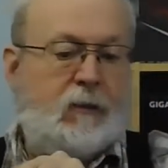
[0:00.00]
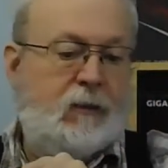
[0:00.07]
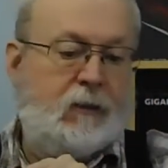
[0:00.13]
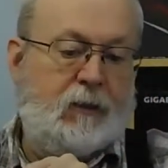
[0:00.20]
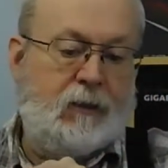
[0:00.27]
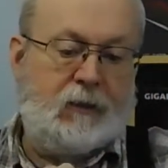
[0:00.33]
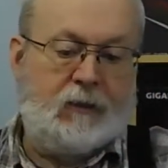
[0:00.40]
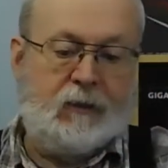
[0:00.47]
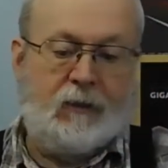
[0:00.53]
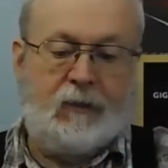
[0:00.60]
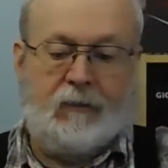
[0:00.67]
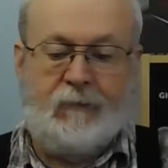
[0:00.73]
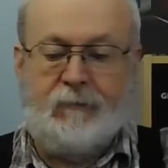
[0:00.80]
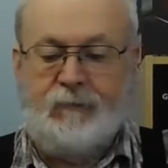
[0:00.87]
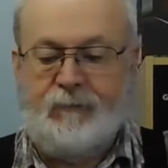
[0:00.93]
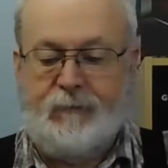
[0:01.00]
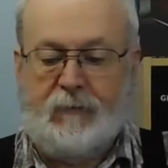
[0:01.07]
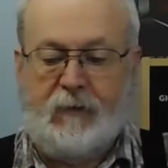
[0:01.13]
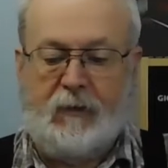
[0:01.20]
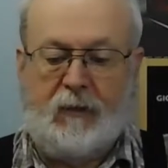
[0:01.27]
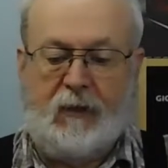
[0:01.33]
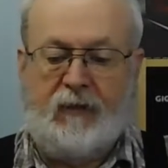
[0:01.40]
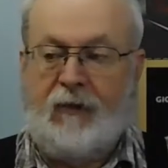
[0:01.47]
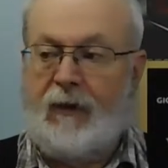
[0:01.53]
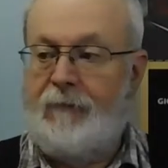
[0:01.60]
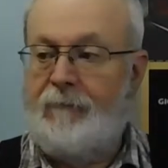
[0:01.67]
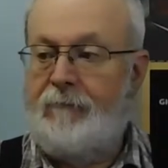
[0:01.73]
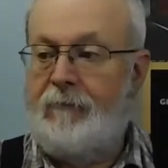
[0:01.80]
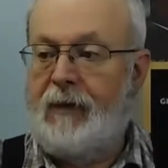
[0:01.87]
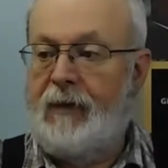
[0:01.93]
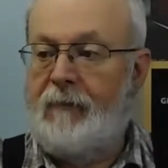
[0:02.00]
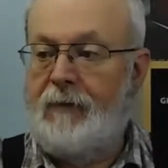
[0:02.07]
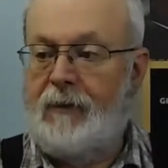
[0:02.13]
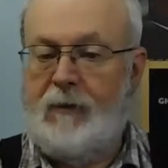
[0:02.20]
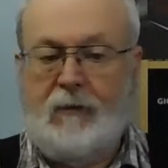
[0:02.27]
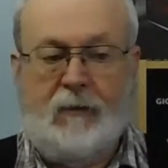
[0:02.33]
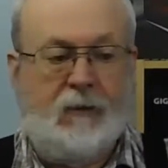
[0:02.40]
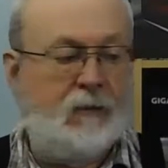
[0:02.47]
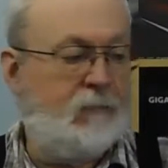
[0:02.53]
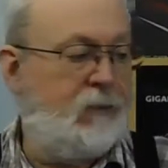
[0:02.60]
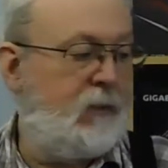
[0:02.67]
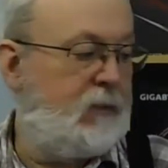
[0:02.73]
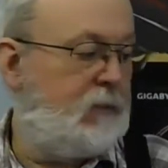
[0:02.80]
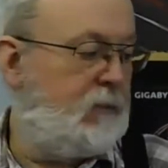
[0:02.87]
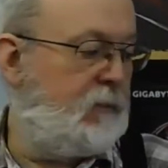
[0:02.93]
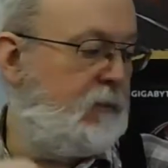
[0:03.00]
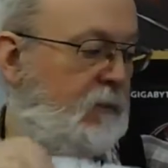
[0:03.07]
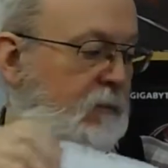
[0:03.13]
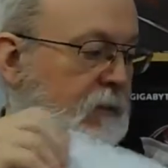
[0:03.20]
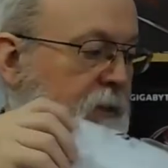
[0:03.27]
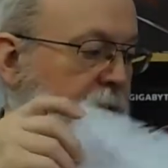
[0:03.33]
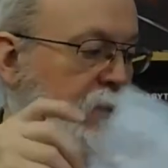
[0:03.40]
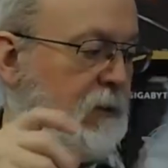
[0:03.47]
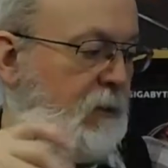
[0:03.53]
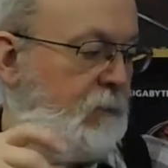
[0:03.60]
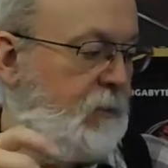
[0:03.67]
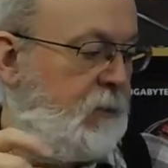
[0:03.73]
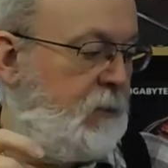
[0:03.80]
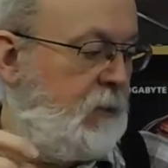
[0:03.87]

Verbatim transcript: I uh, I thought maybe it might it might help.